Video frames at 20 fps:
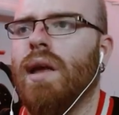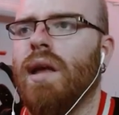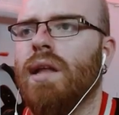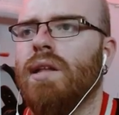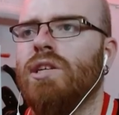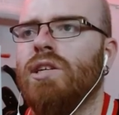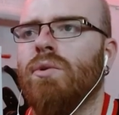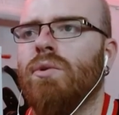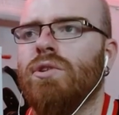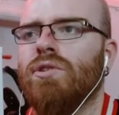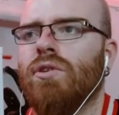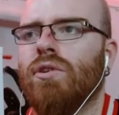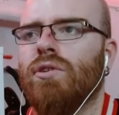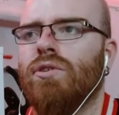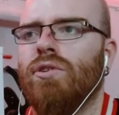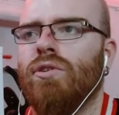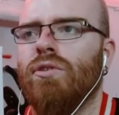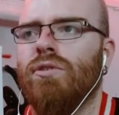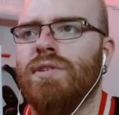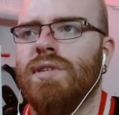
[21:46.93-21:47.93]
And she was
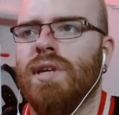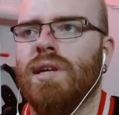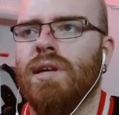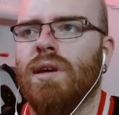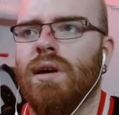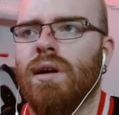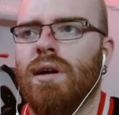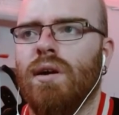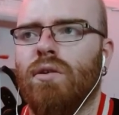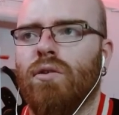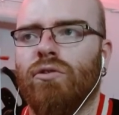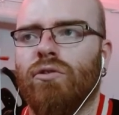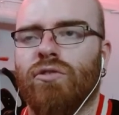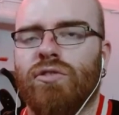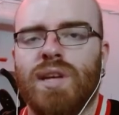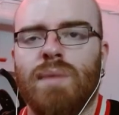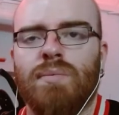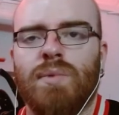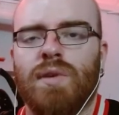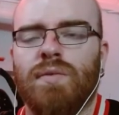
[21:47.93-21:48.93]
not using
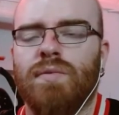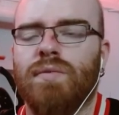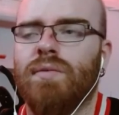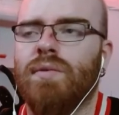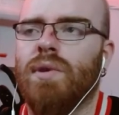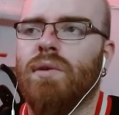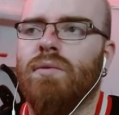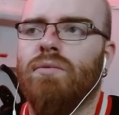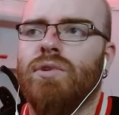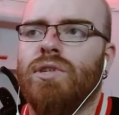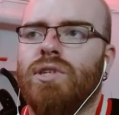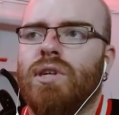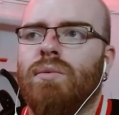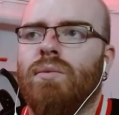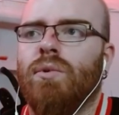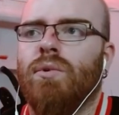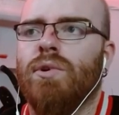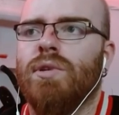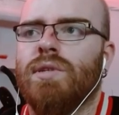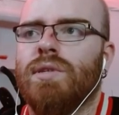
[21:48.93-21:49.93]
contraceptive. No, she
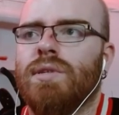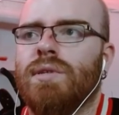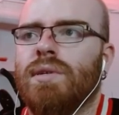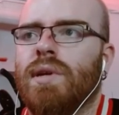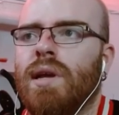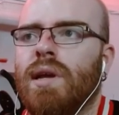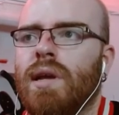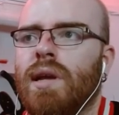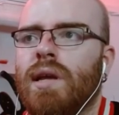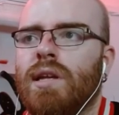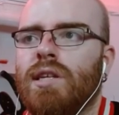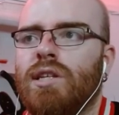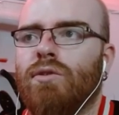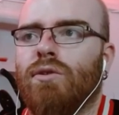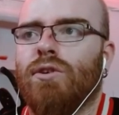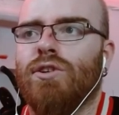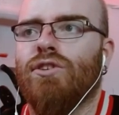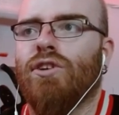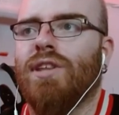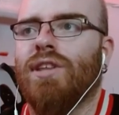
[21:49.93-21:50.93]
was
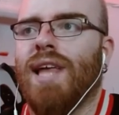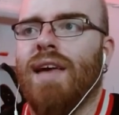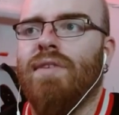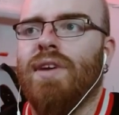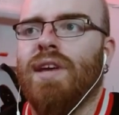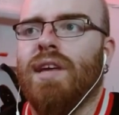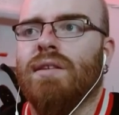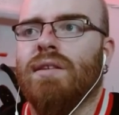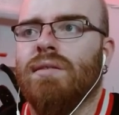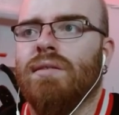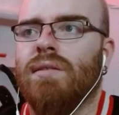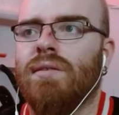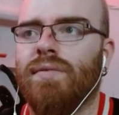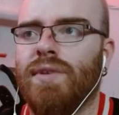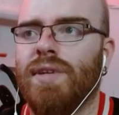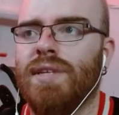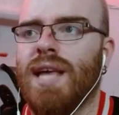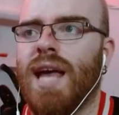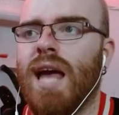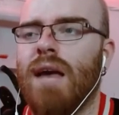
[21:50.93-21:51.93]
not having it.
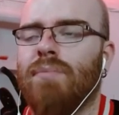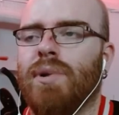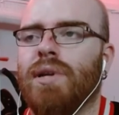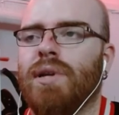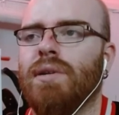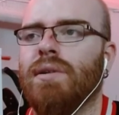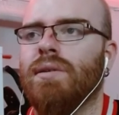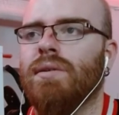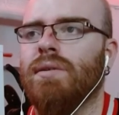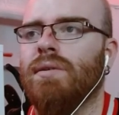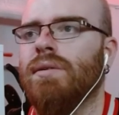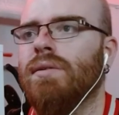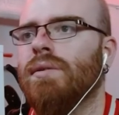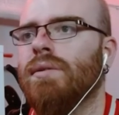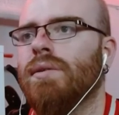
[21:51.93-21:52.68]
If this happened,